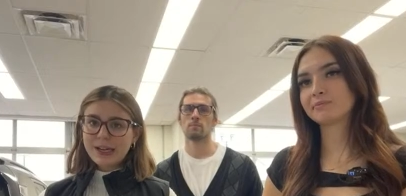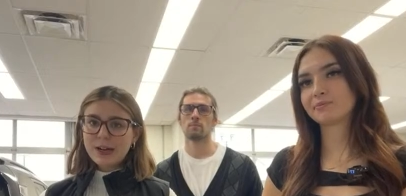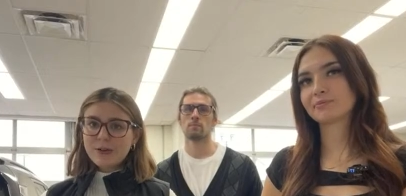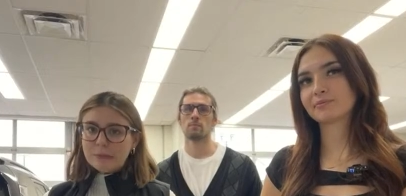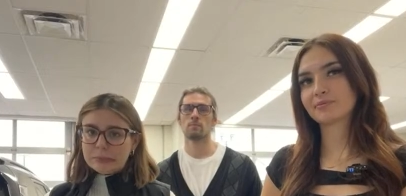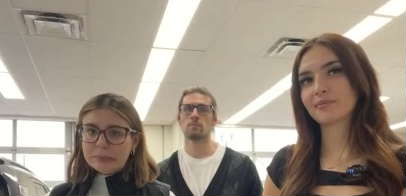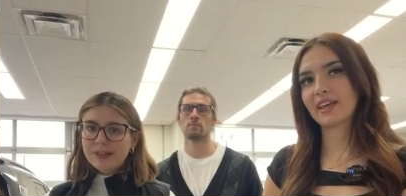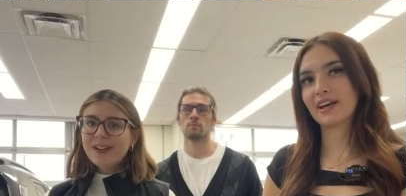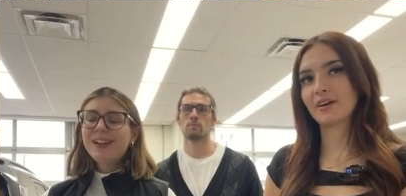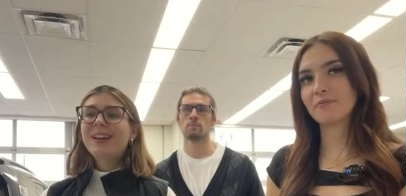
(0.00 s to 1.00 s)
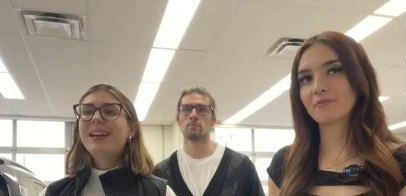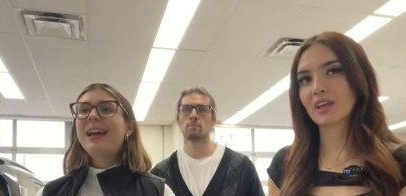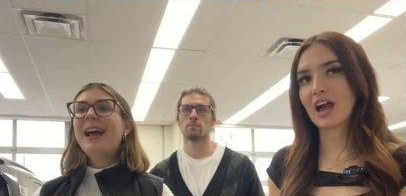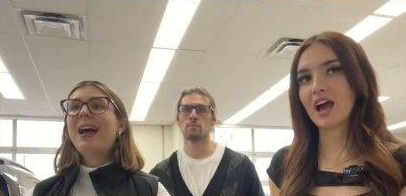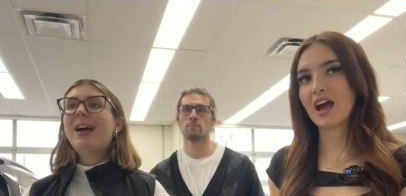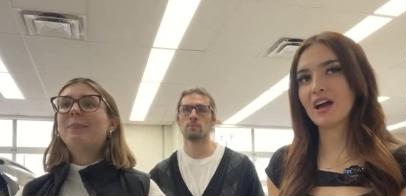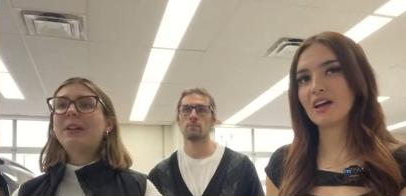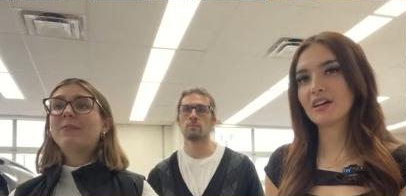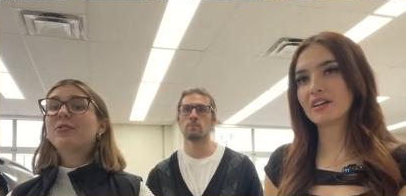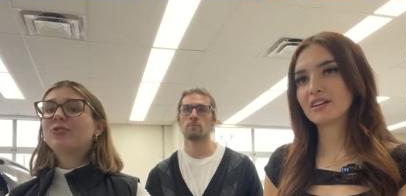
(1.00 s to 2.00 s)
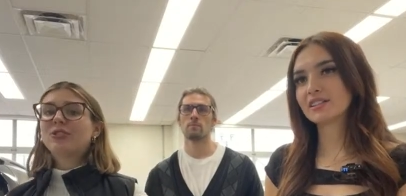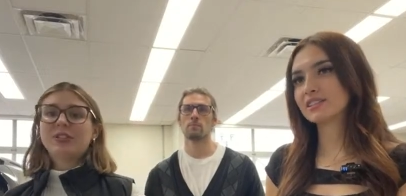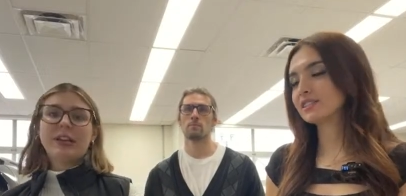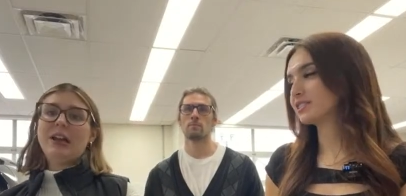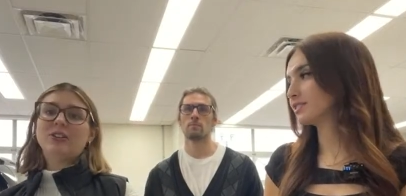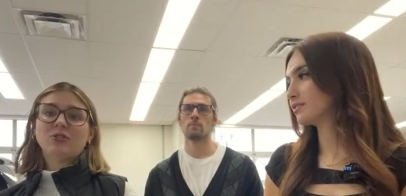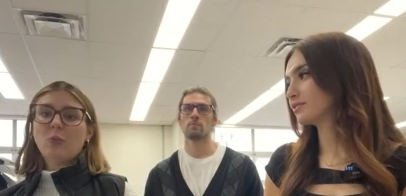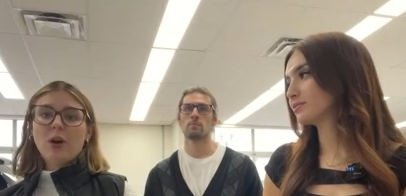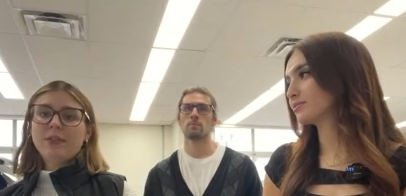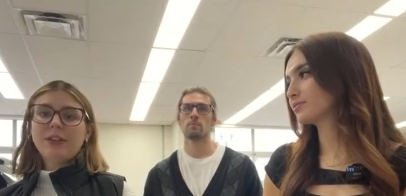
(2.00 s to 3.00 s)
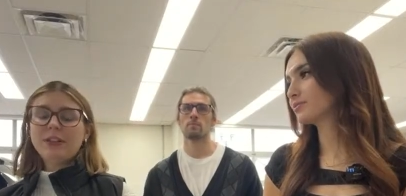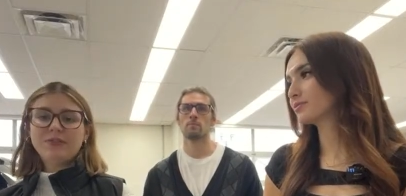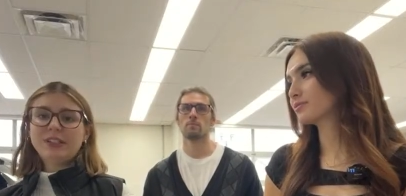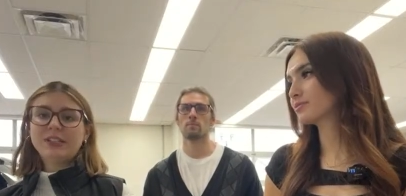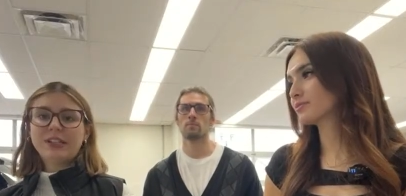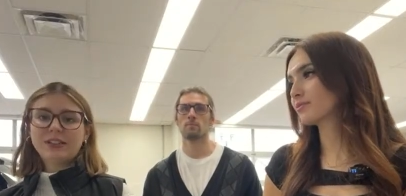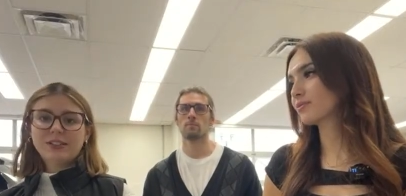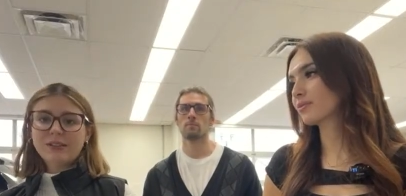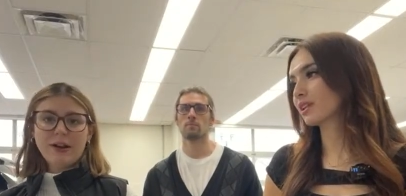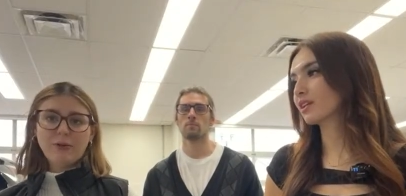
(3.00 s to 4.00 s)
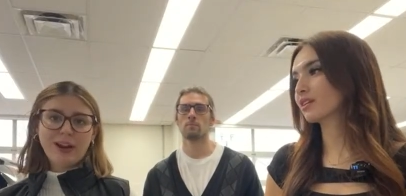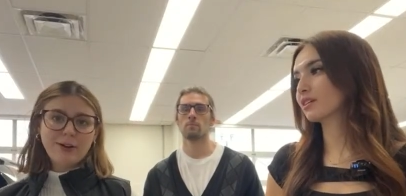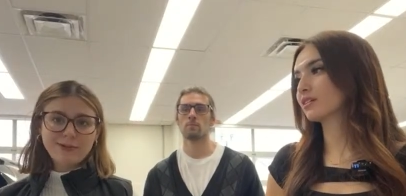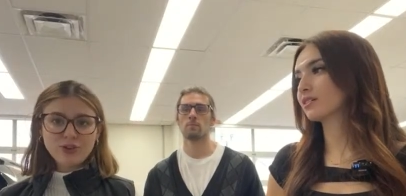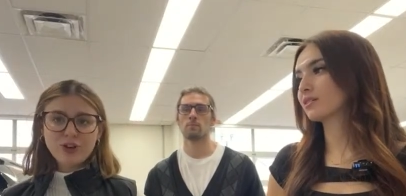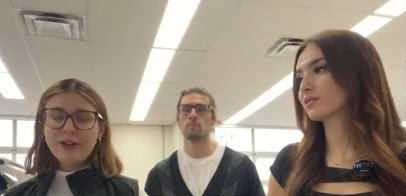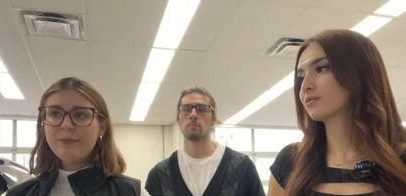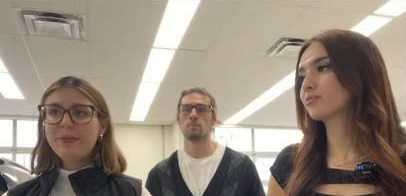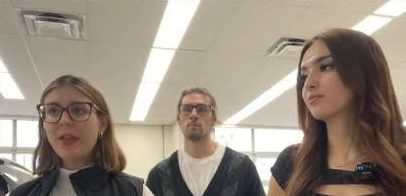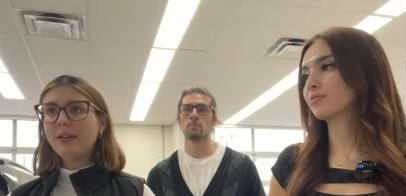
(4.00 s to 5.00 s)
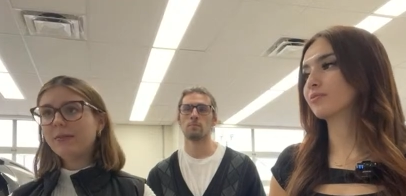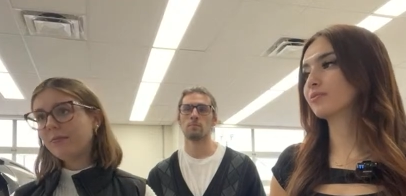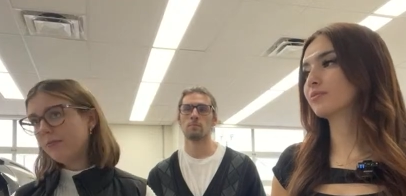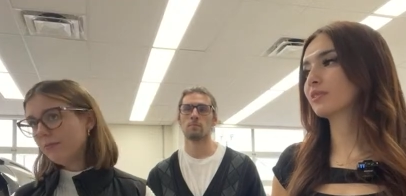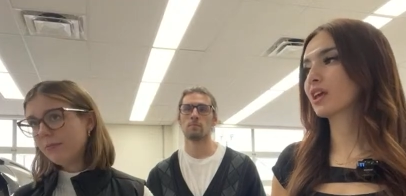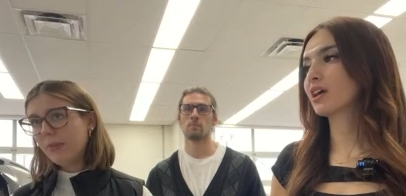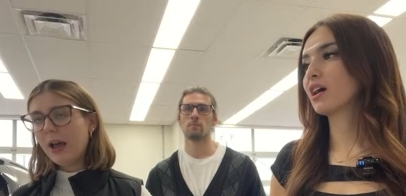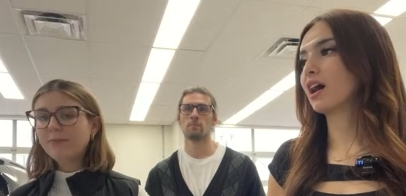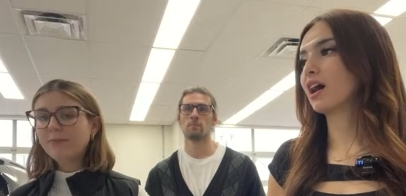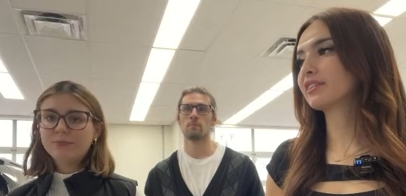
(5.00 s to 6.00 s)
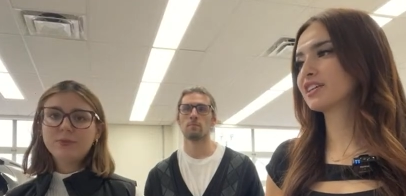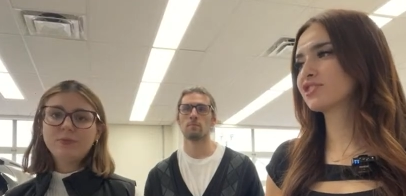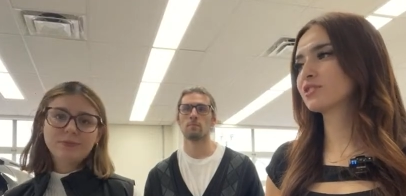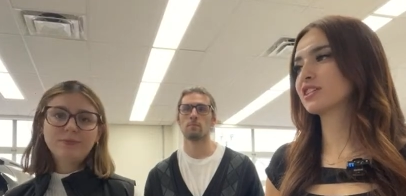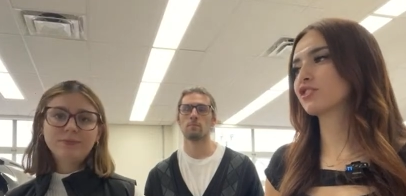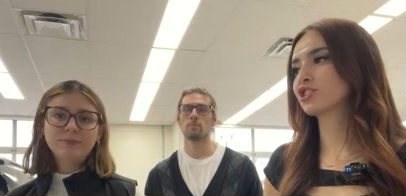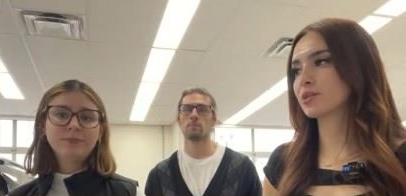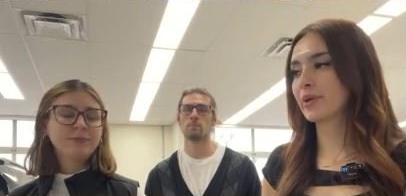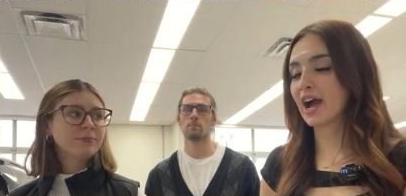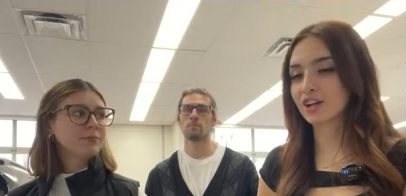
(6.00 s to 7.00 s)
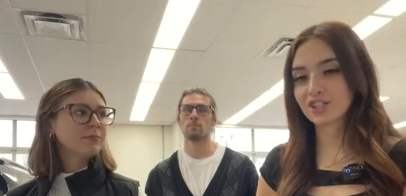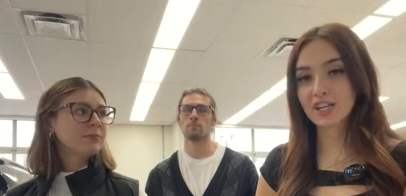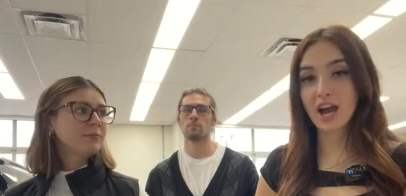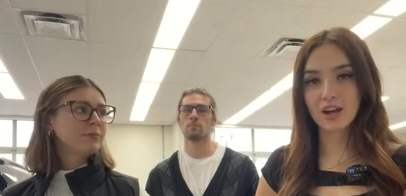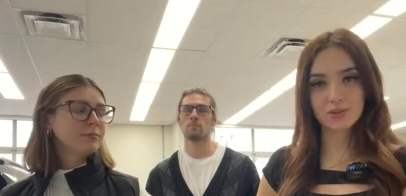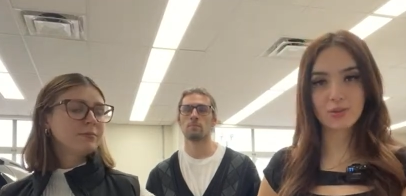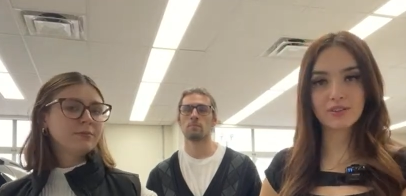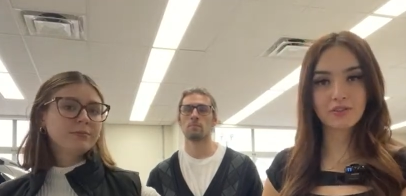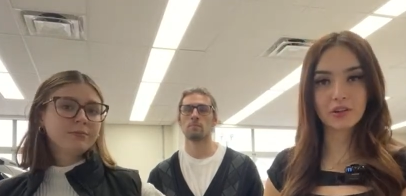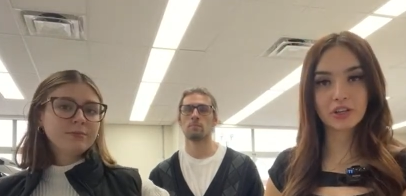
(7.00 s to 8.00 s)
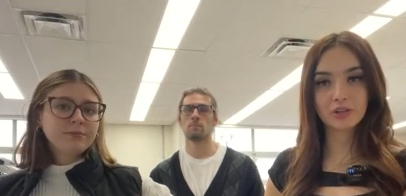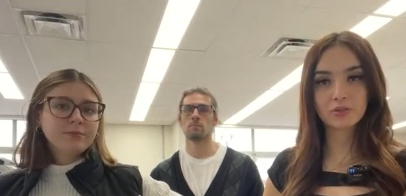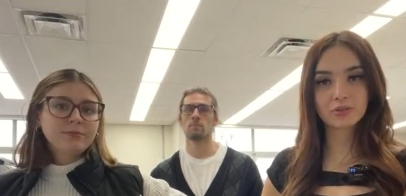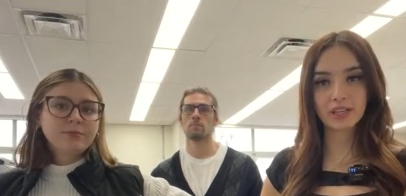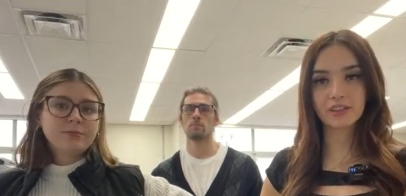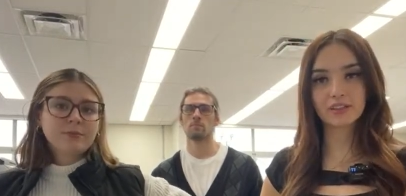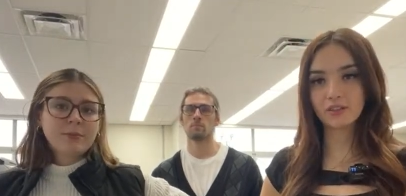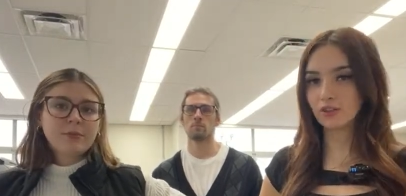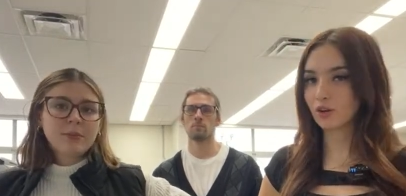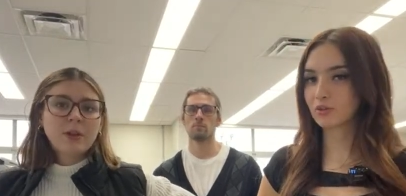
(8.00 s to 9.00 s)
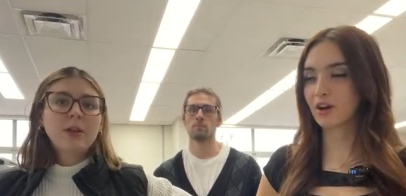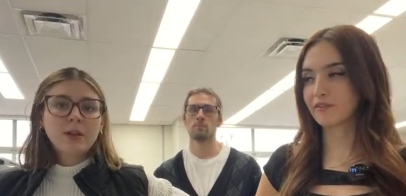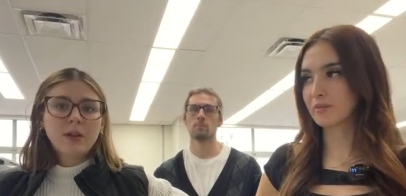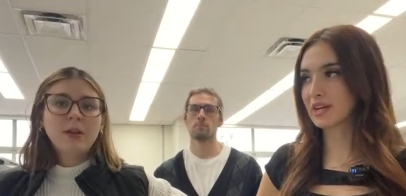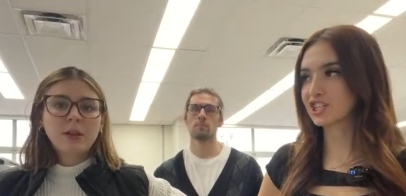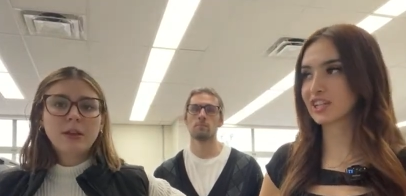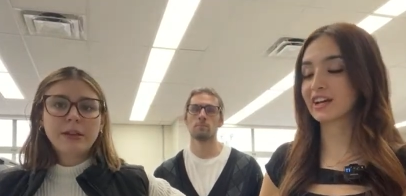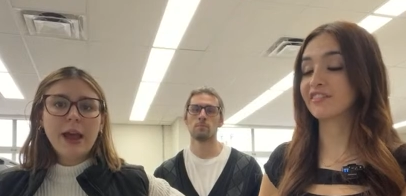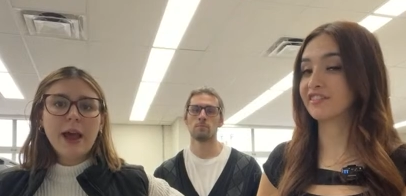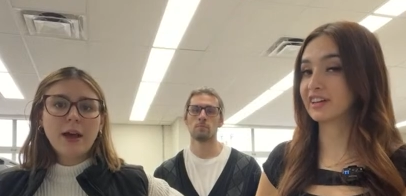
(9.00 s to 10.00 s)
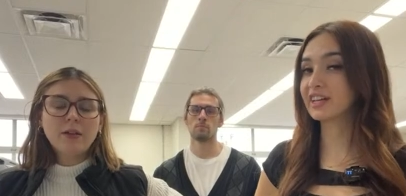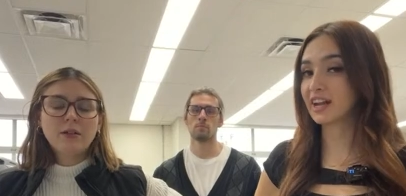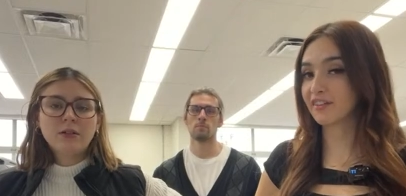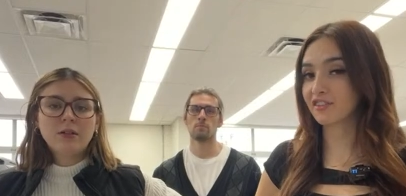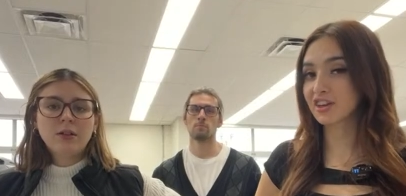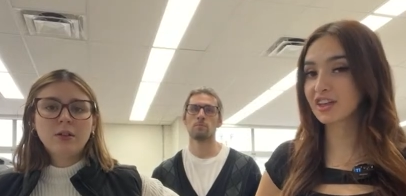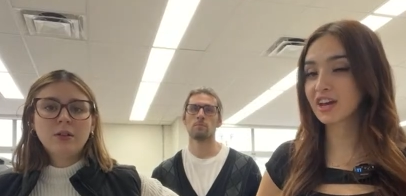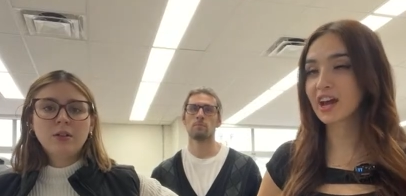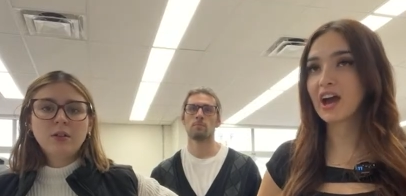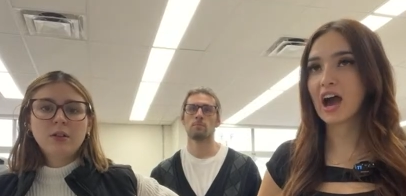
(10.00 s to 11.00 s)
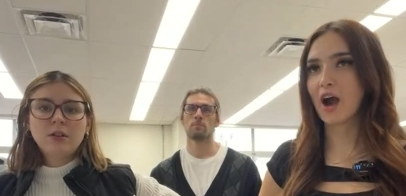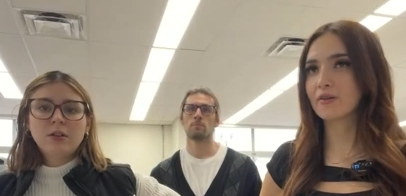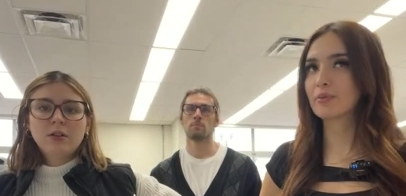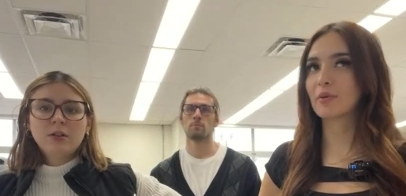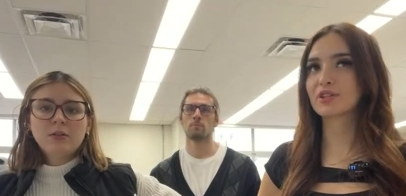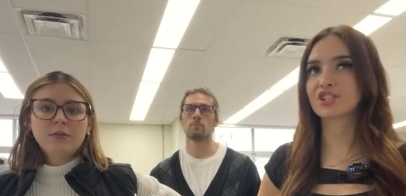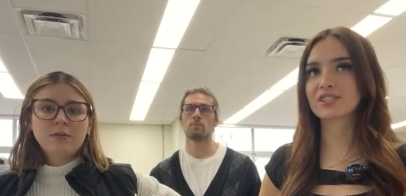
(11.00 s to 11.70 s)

Speaker 1: it out. Yeah. Um, but if you're just like, I just want the EV6, I don't care what trim, then. Mm-hmm.
Speaker 2: unless your dealership actually has one for you, like, you know, confirmation, like yeah. a VIN and everything, I would probably just